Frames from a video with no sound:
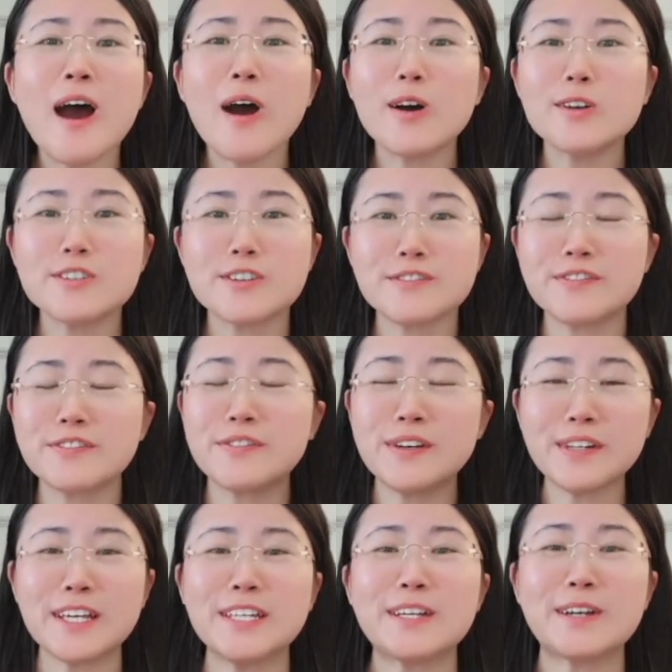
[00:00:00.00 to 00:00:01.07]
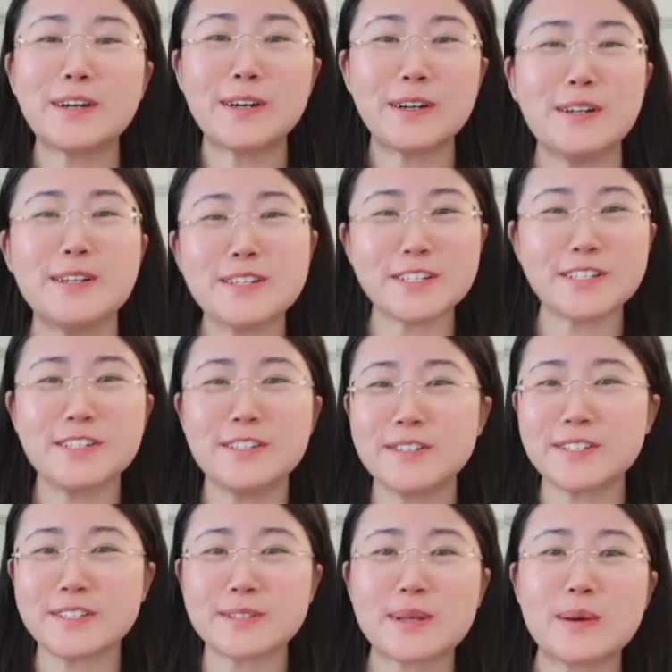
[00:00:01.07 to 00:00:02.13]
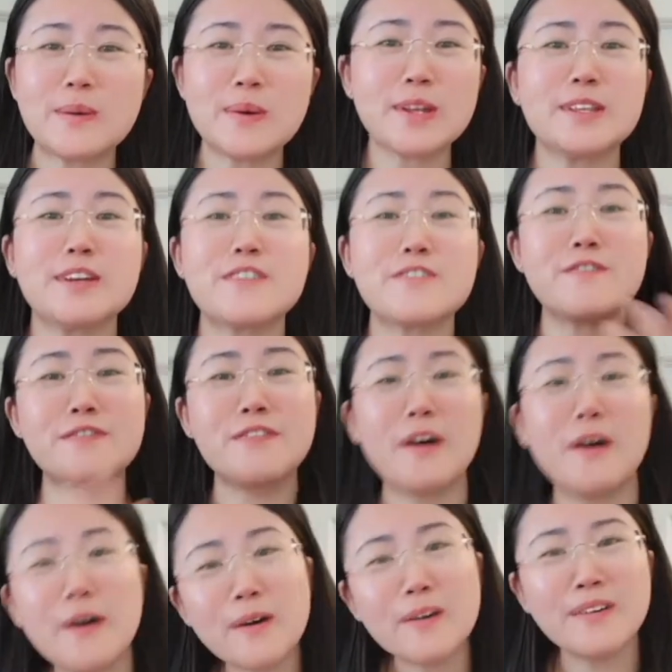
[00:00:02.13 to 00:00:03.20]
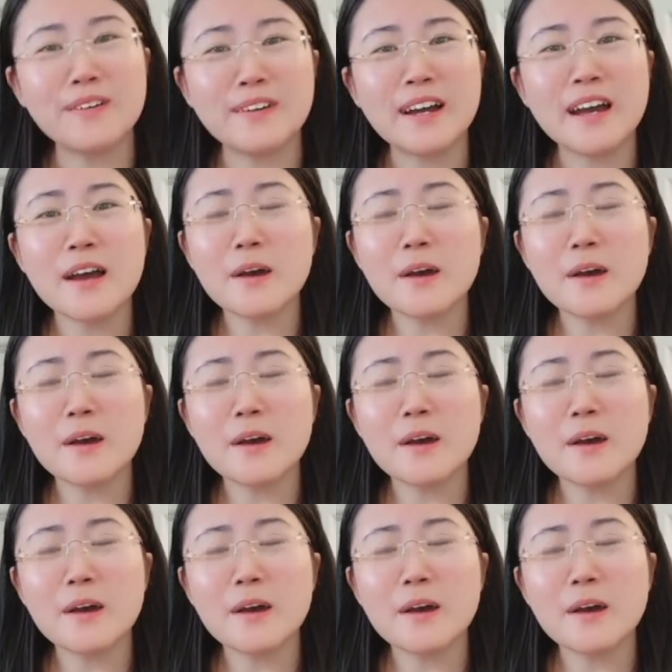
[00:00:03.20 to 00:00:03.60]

or just feeling the urge to just go on their phone.